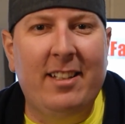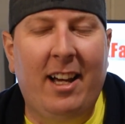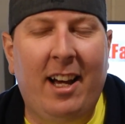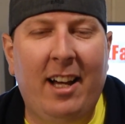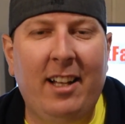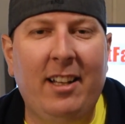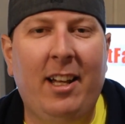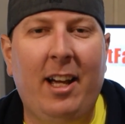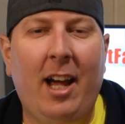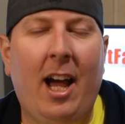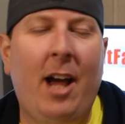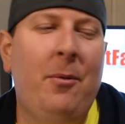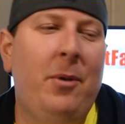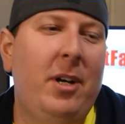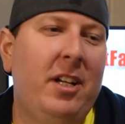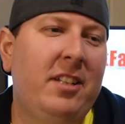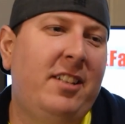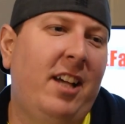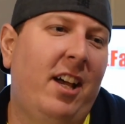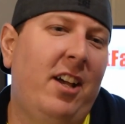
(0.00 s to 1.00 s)
Like, I
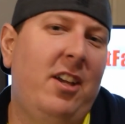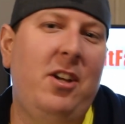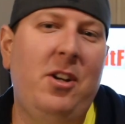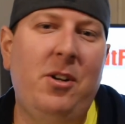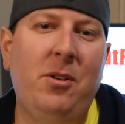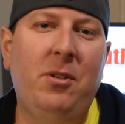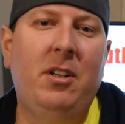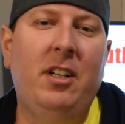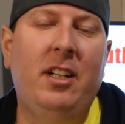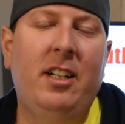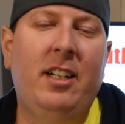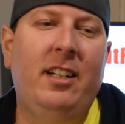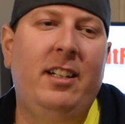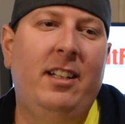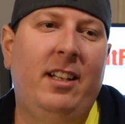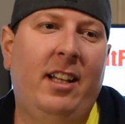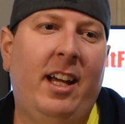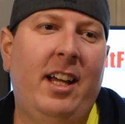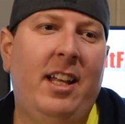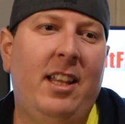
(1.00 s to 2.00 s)
will tell you
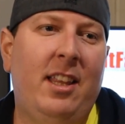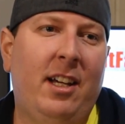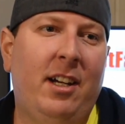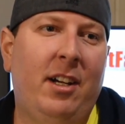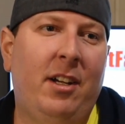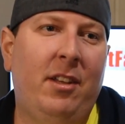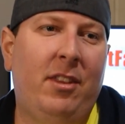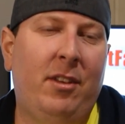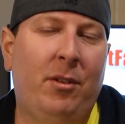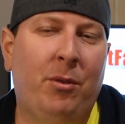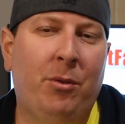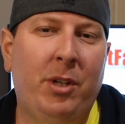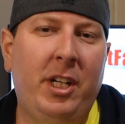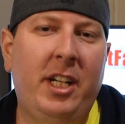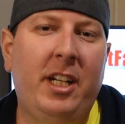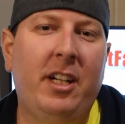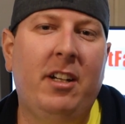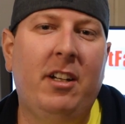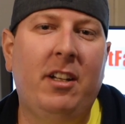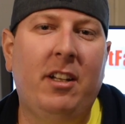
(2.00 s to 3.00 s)
like the
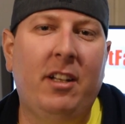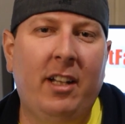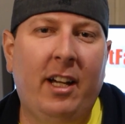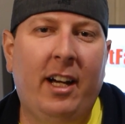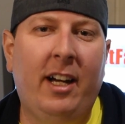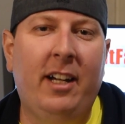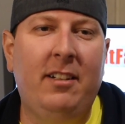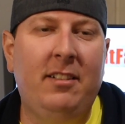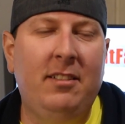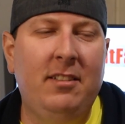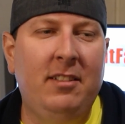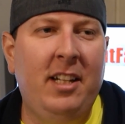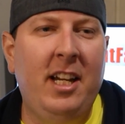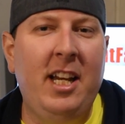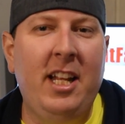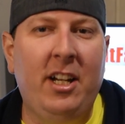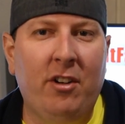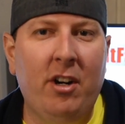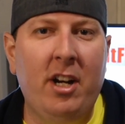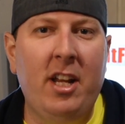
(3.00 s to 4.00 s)
real
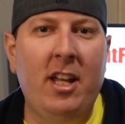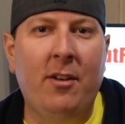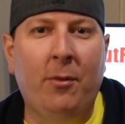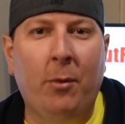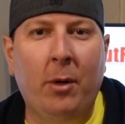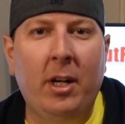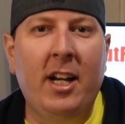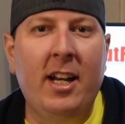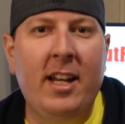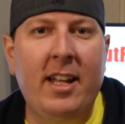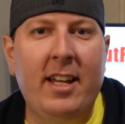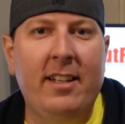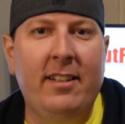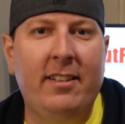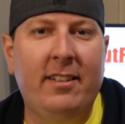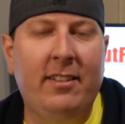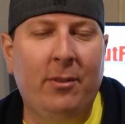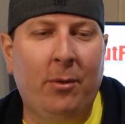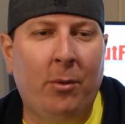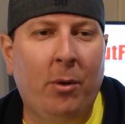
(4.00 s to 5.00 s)
nitty-gritty of what it
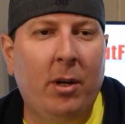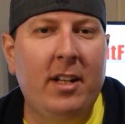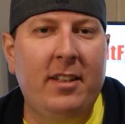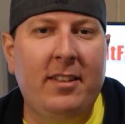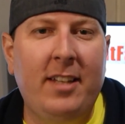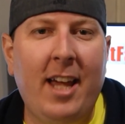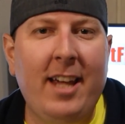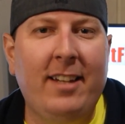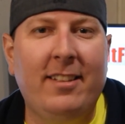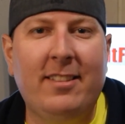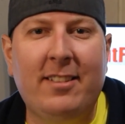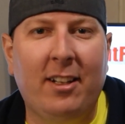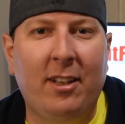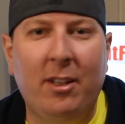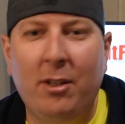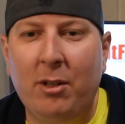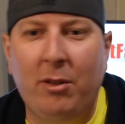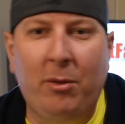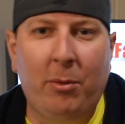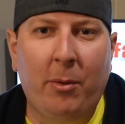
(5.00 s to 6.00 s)
is, what it takes to
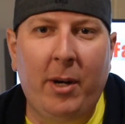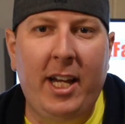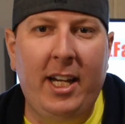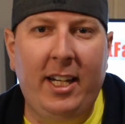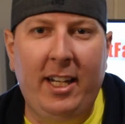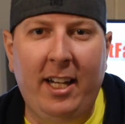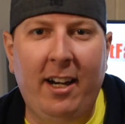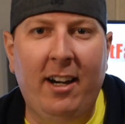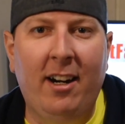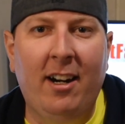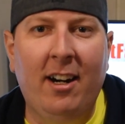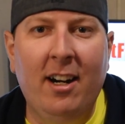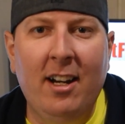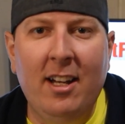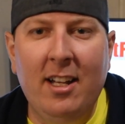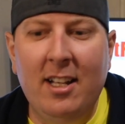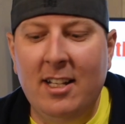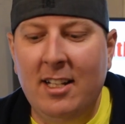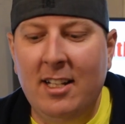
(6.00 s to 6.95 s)
lose weight here.